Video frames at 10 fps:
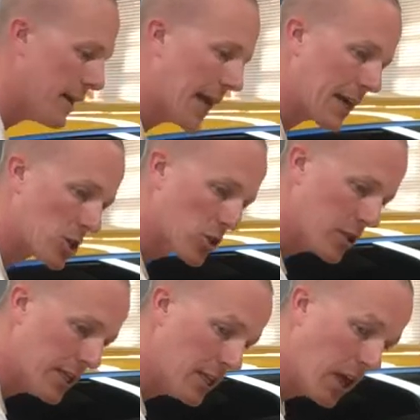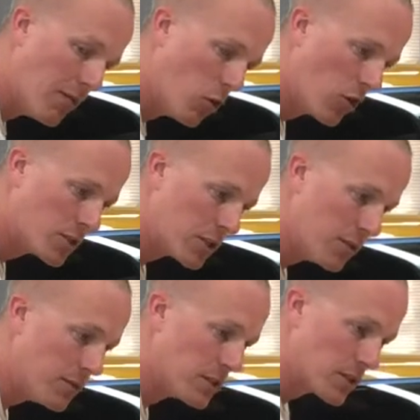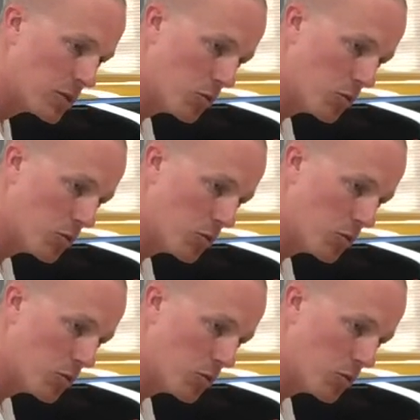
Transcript: and actually level the surface and